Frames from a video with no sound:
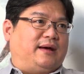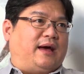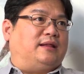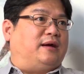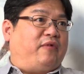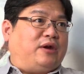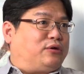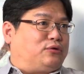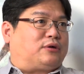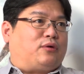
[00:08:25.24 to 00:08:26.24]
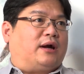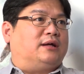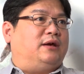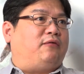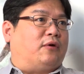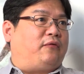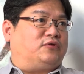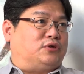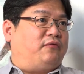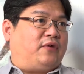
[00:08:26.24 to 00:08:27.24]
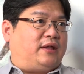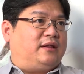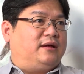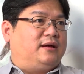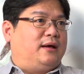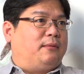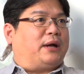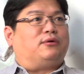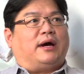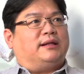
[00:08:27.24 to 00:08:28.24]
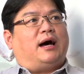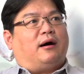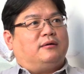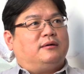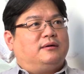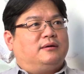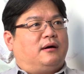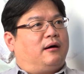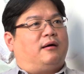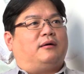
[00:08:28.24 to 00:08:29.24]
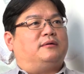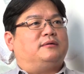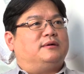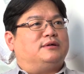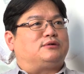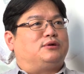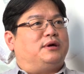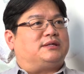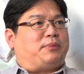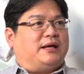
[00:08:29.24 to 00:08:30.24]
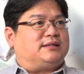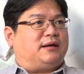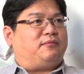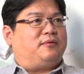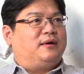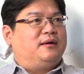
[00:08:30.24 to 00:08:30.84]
And a very good quality for shrimp feed. But right now, it's too expensive.